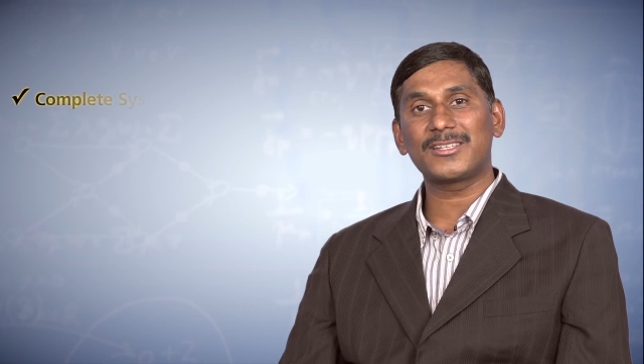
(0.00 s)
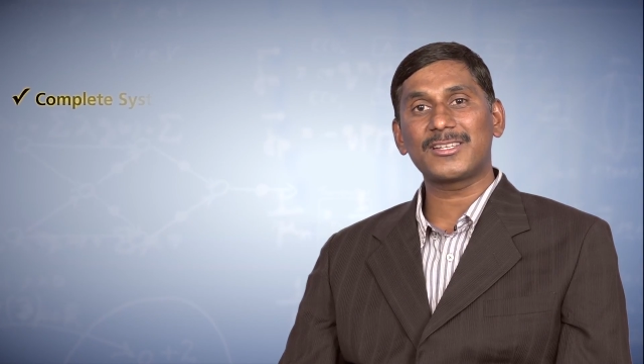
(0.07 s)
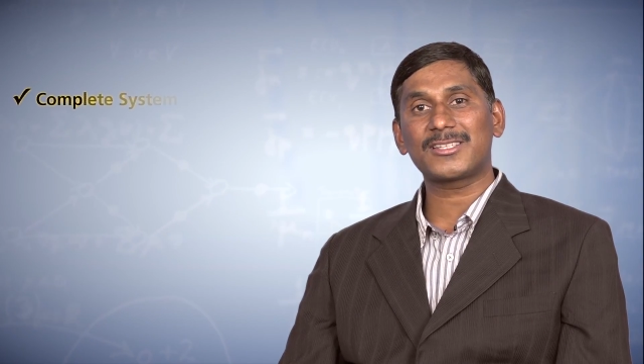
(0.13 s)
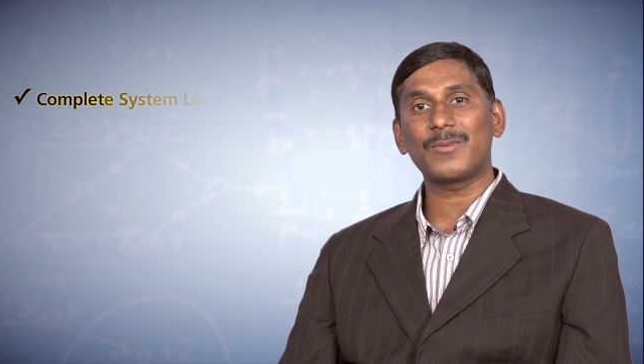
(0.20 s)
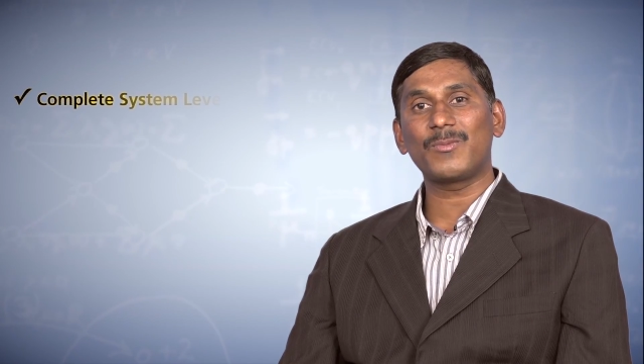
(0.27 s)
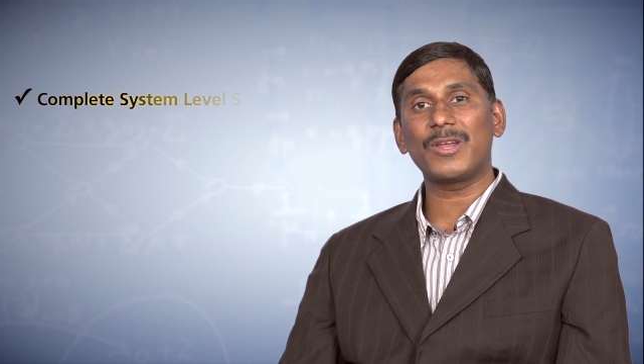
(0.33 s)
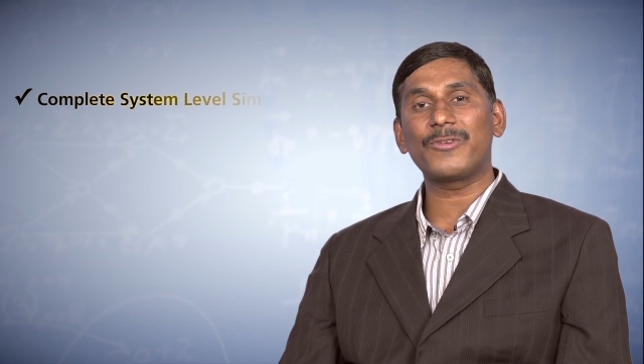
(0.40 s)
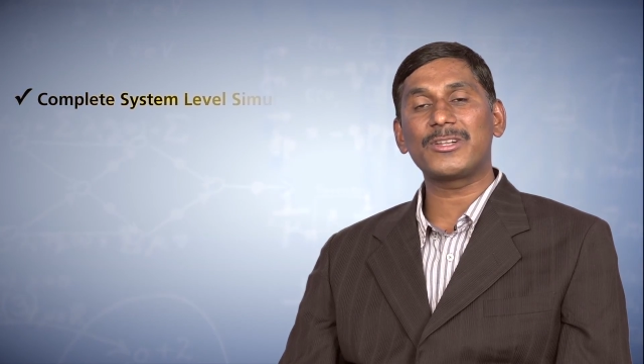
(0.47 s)

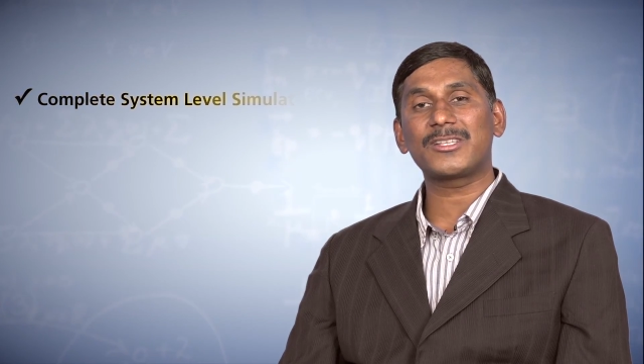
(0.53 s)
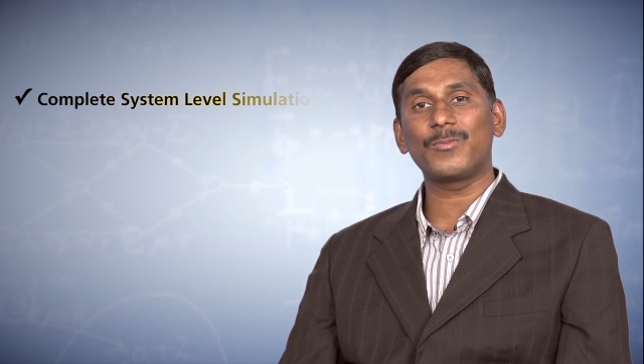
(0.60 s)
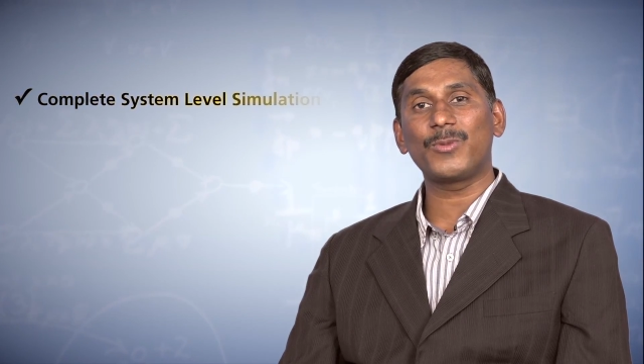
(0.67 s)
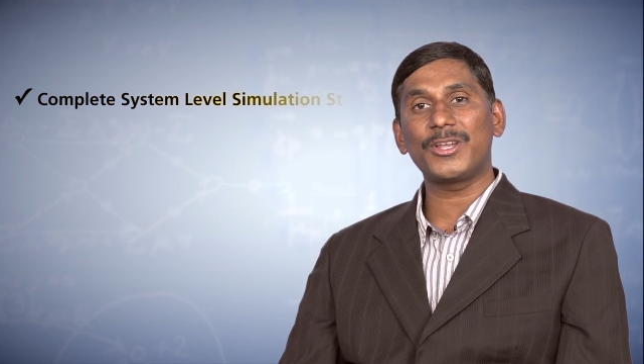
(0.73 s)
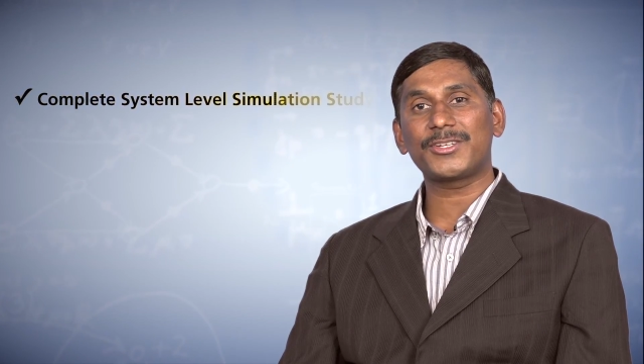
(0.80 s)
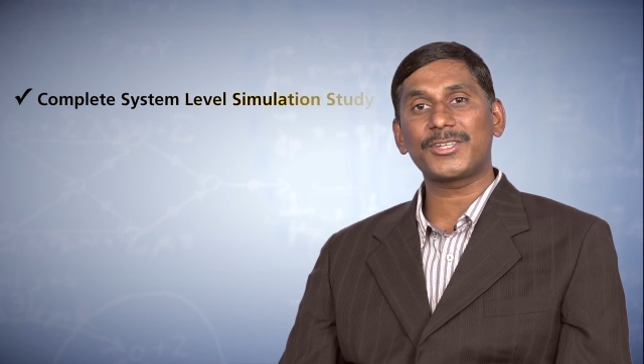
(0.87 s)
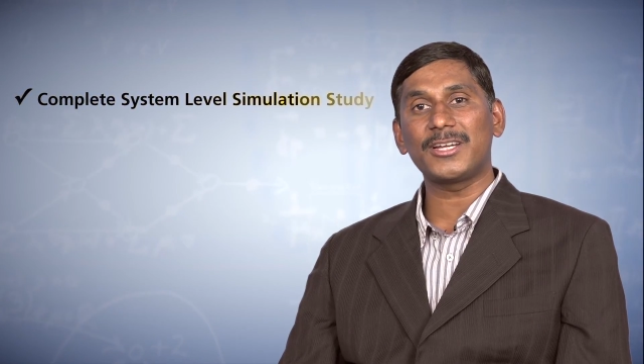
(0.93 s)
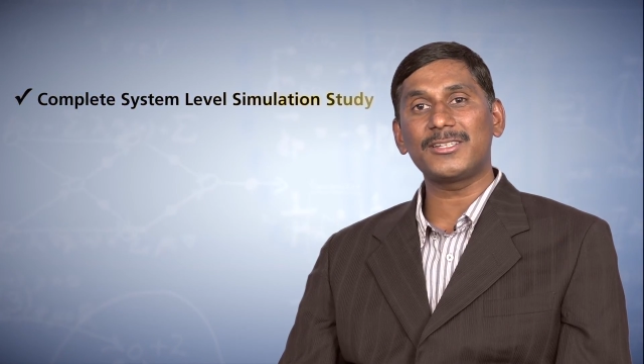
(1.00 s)
system level
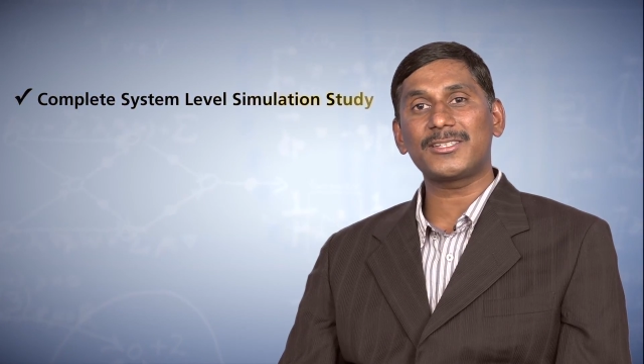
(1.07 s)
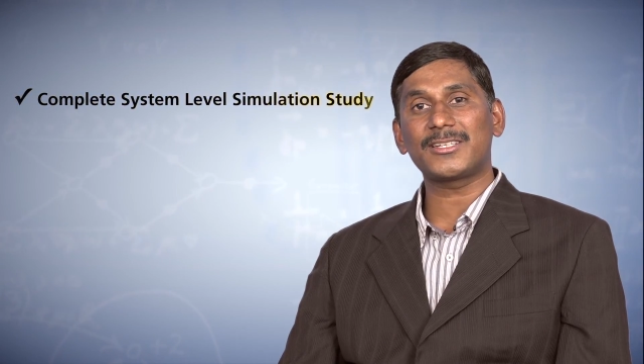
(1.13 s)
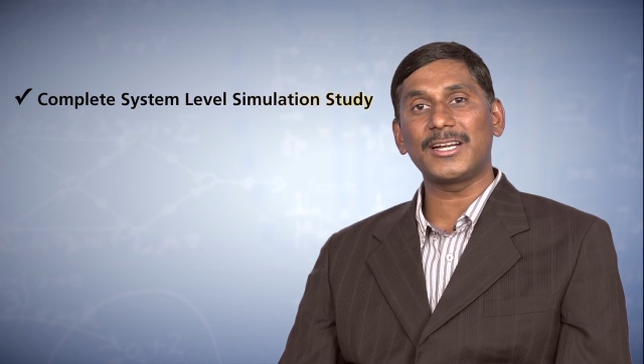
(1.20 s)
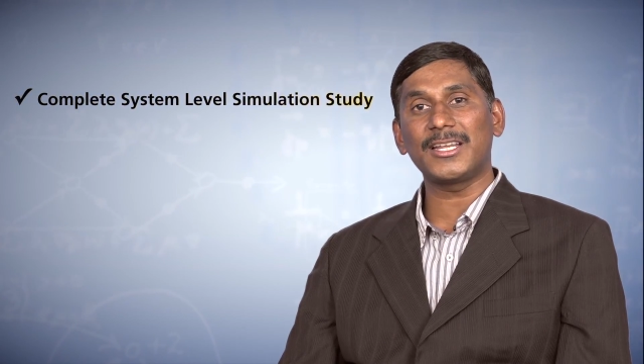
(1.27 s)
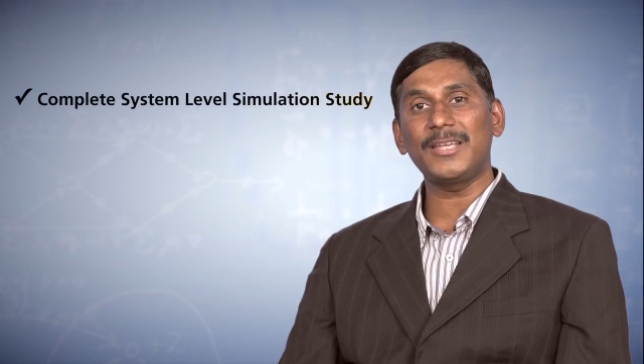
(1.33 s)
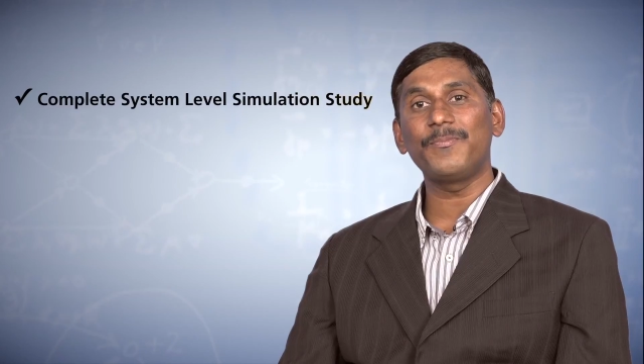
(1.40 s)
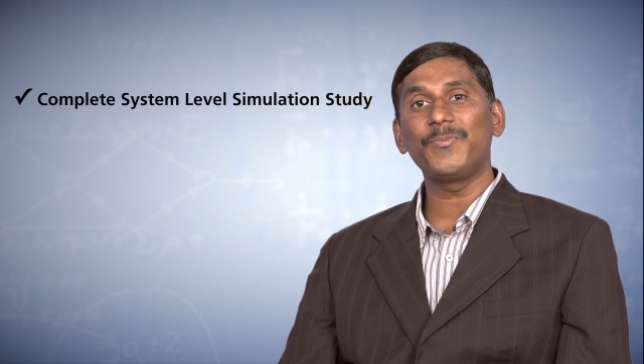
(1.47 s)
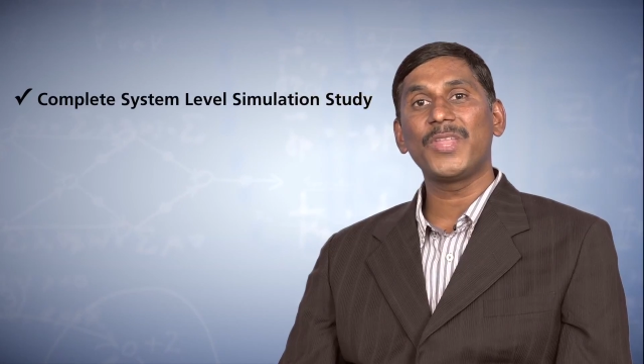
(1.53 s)
simulation
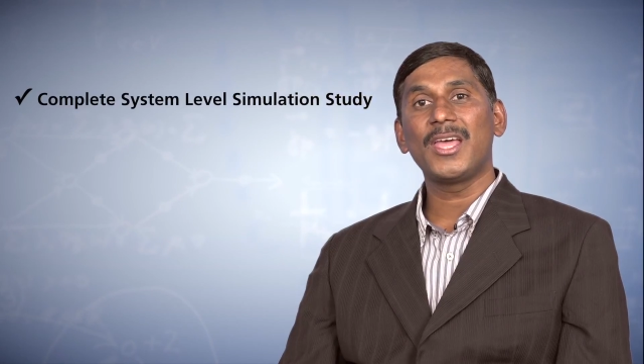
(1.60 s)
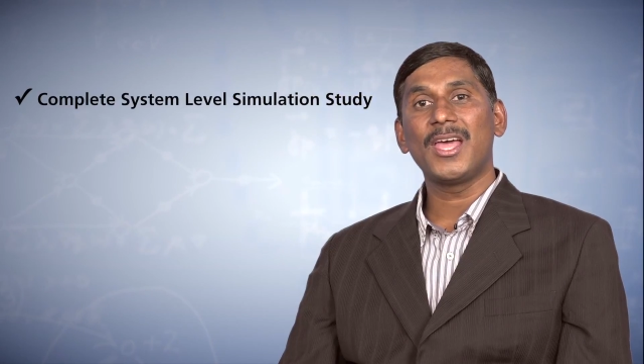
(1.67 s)
study